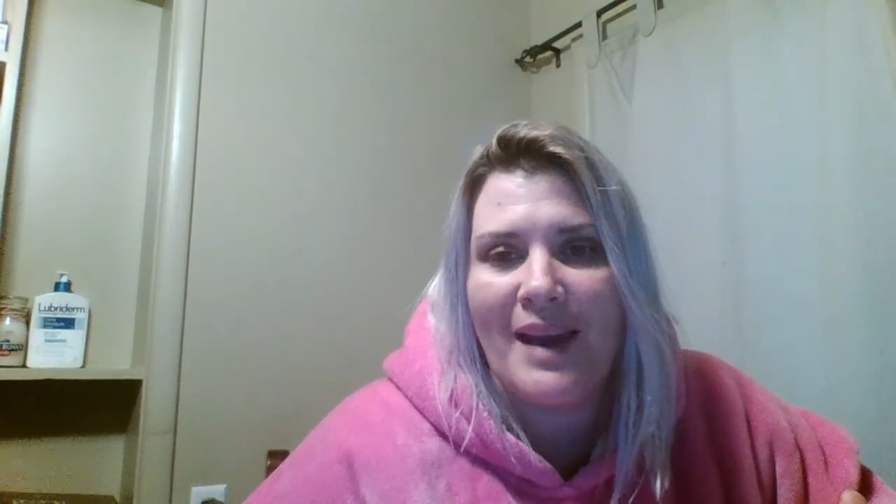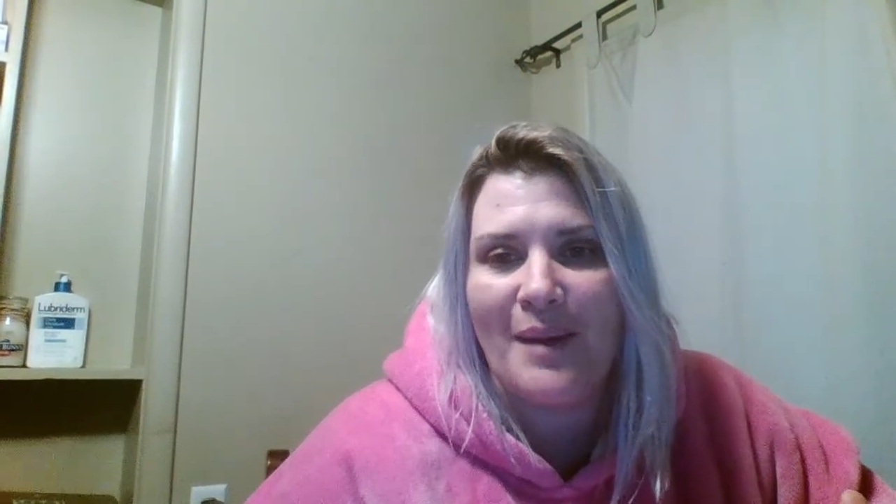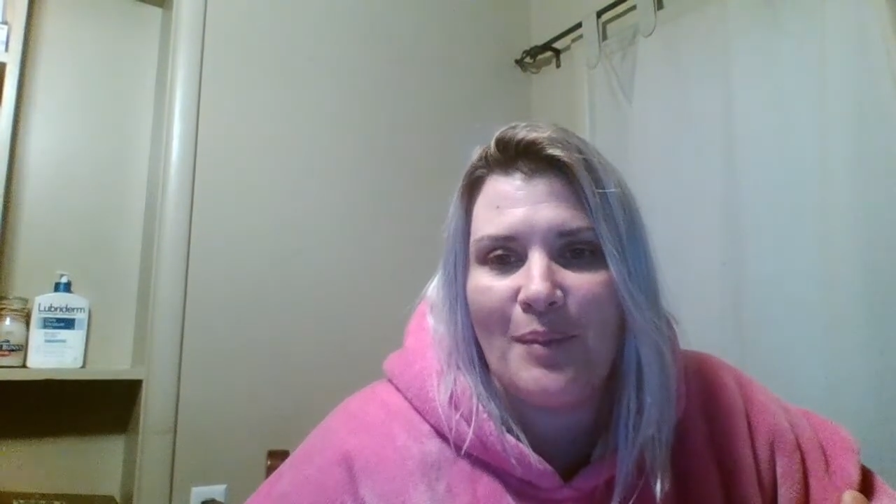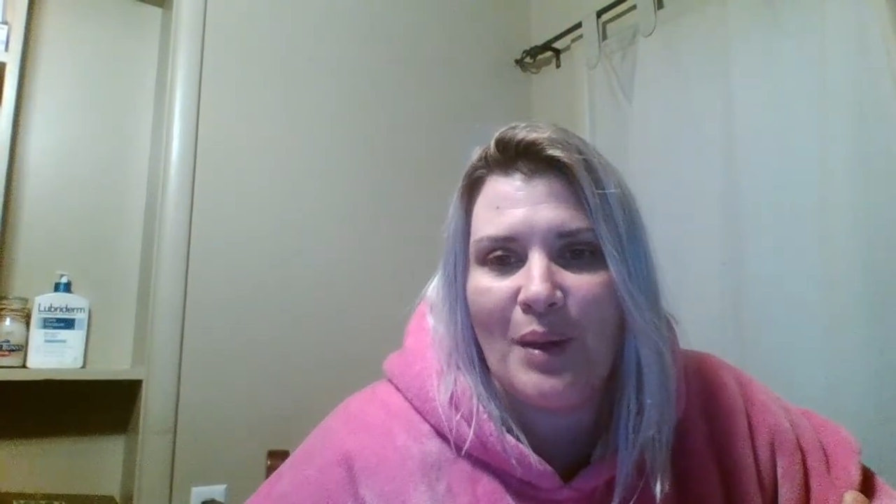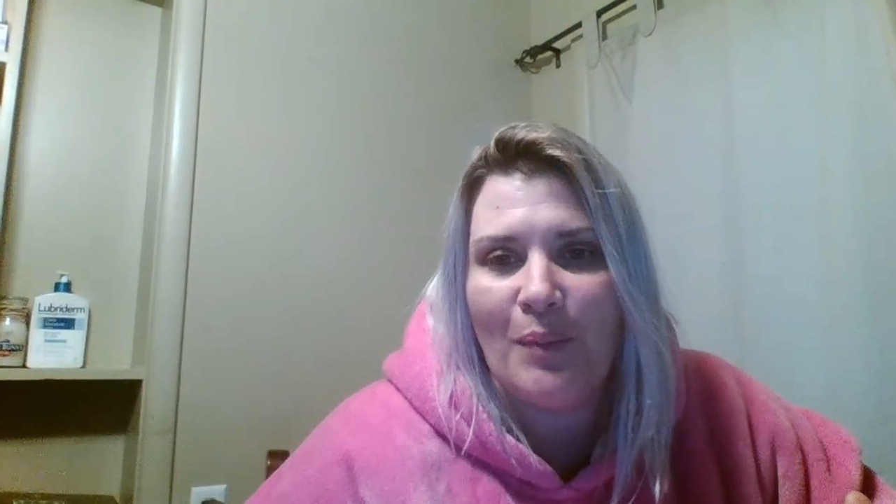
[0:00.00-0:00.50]

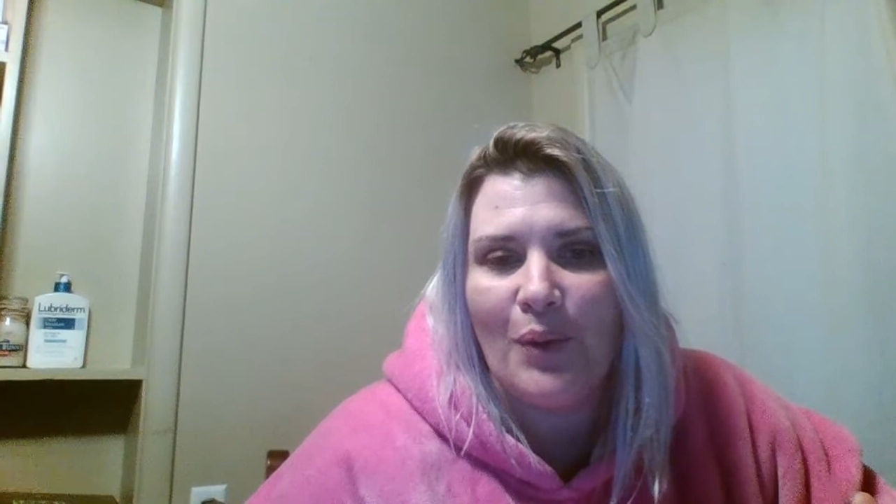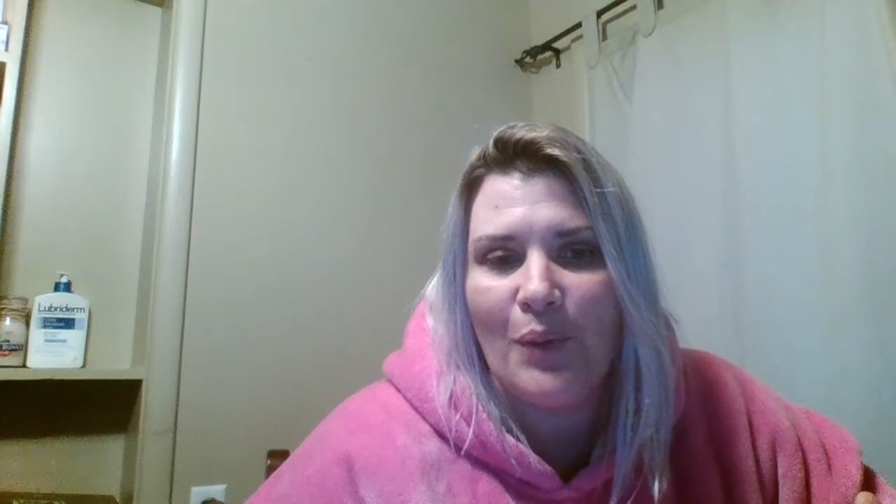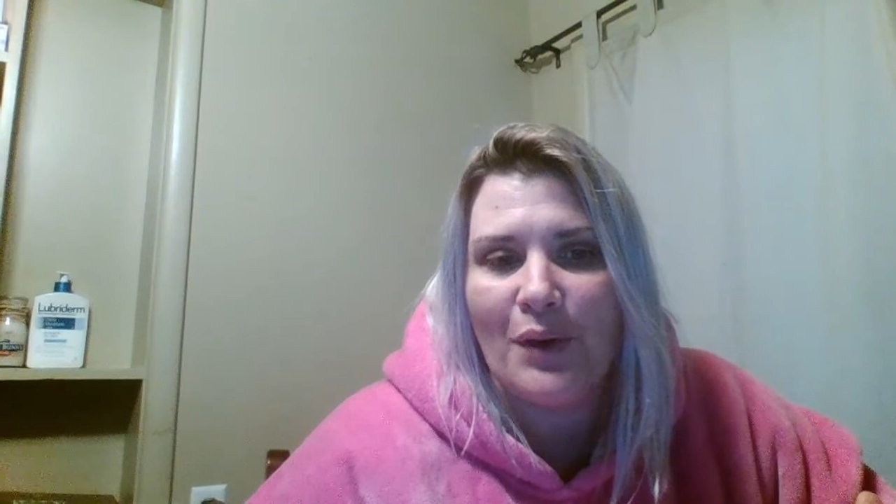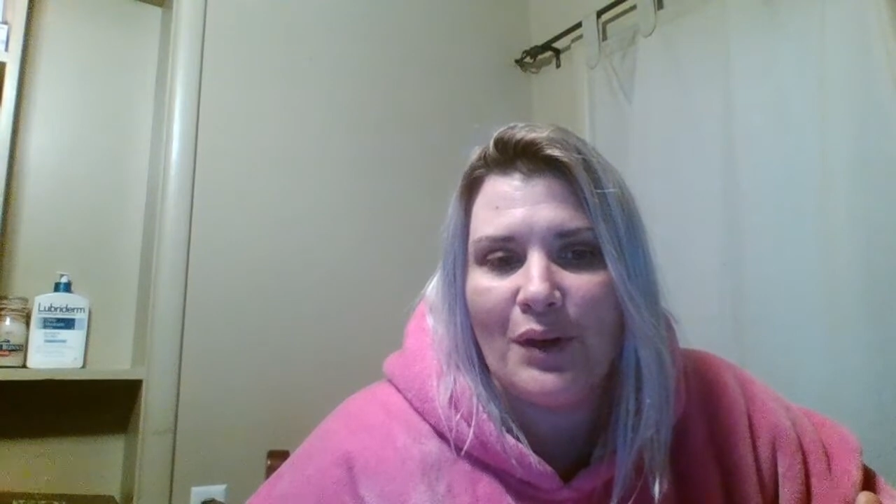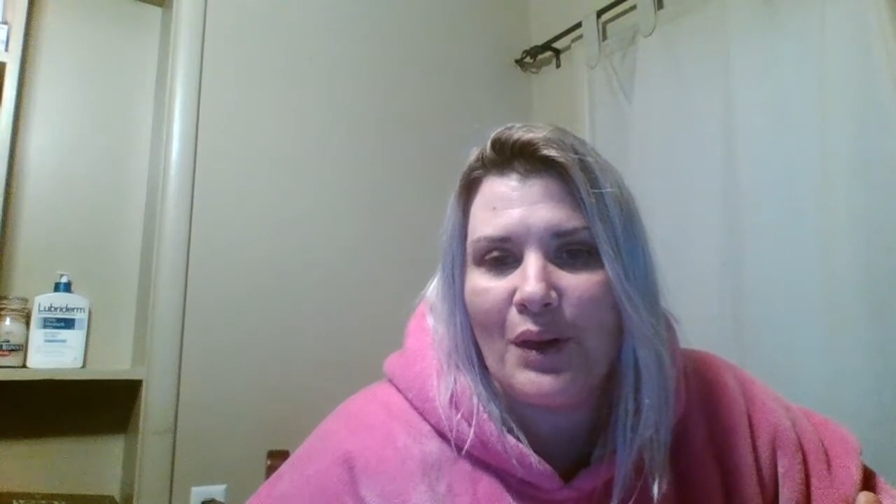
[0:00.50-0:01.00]
that
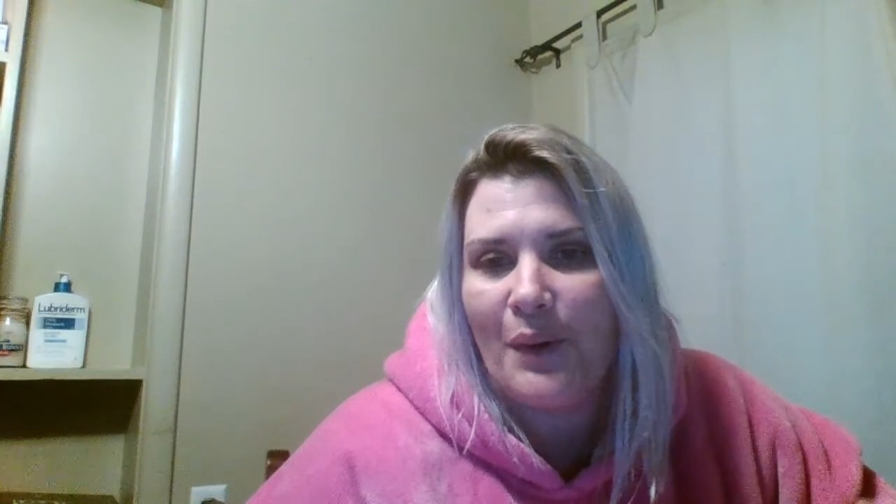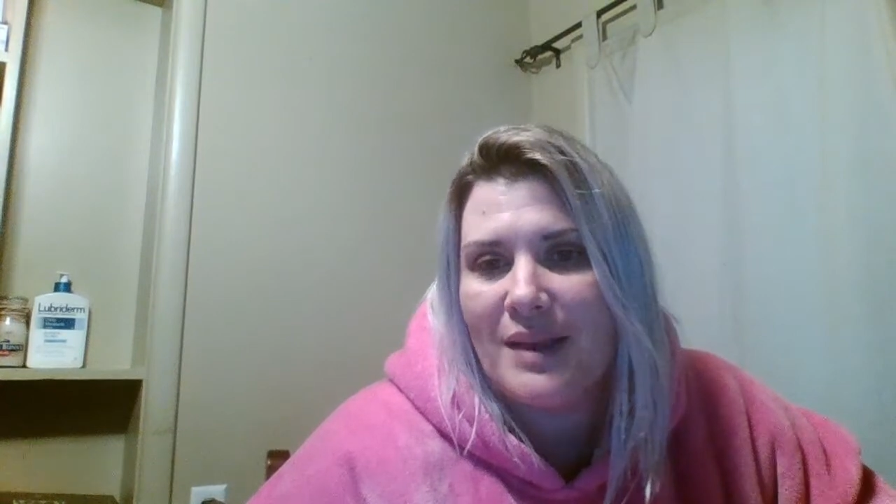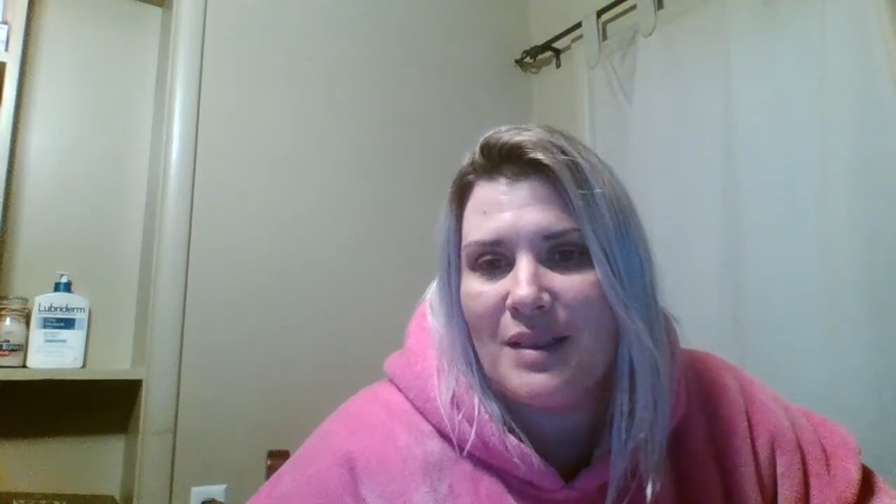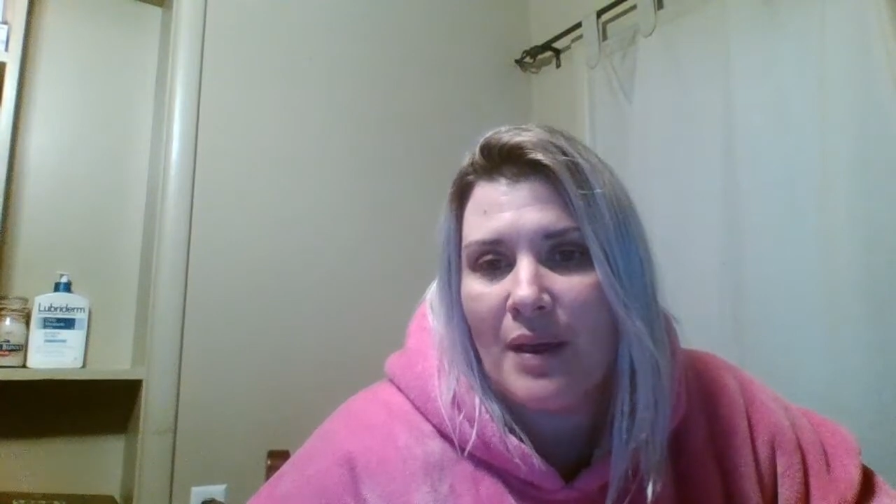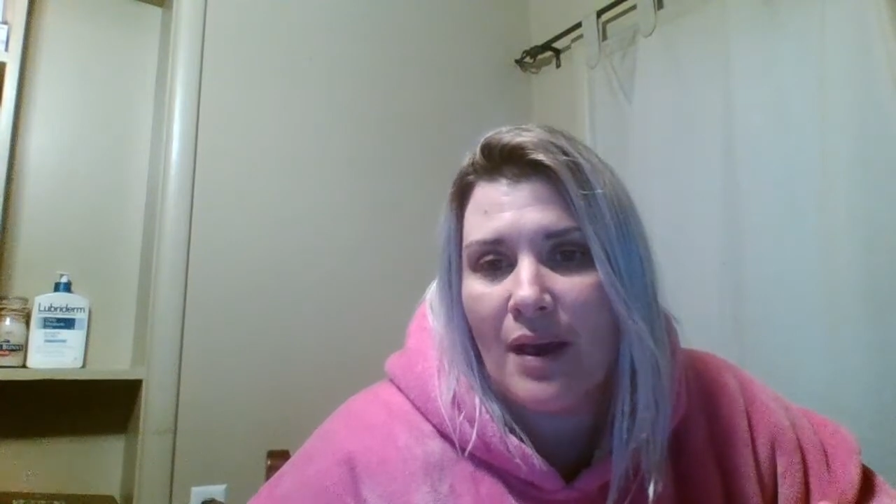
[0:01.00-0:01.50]
people were
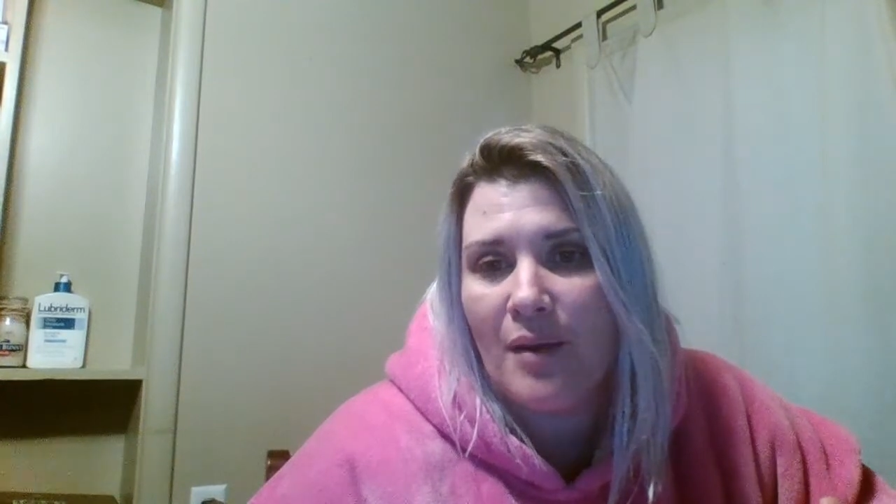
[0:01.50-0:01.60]
going to be